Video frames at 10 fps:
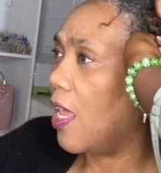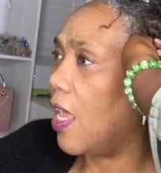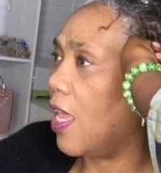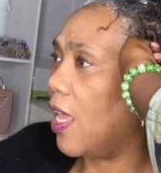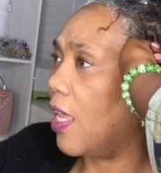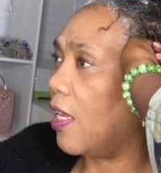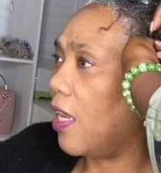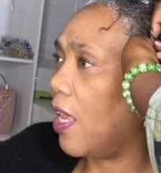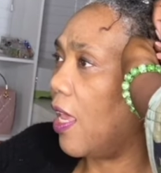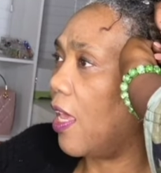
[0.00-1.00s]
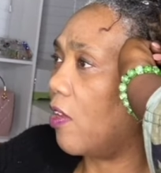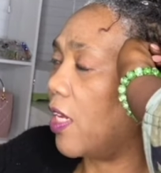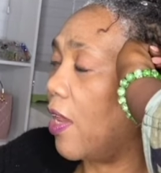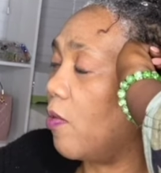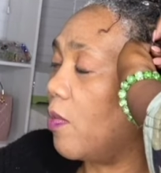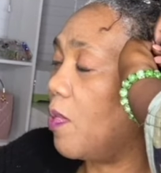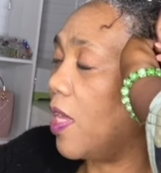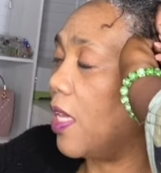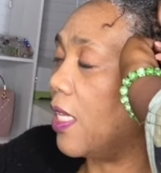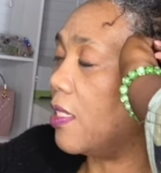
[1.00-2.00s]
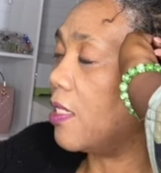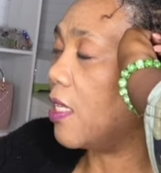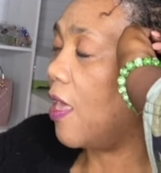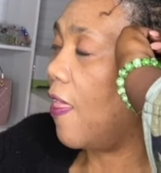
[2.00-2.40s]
and held down with pins.